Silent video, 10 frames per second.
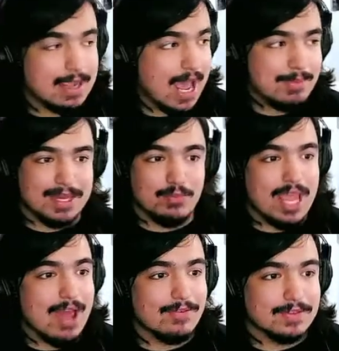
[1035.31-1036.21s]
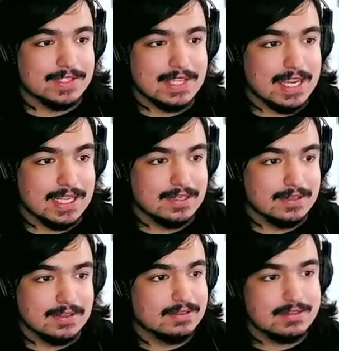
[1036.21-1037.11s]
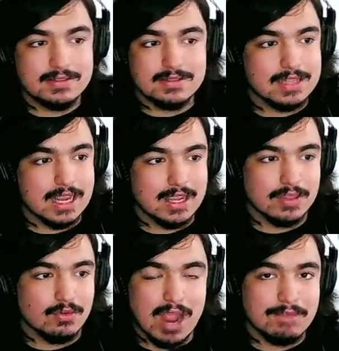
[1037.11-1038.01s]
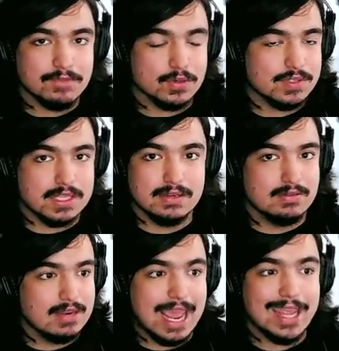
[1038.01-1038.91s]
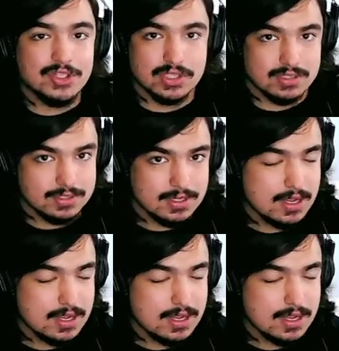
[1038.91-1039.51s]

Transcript: I mean, we haven't seen Sting in the Rafters in ages.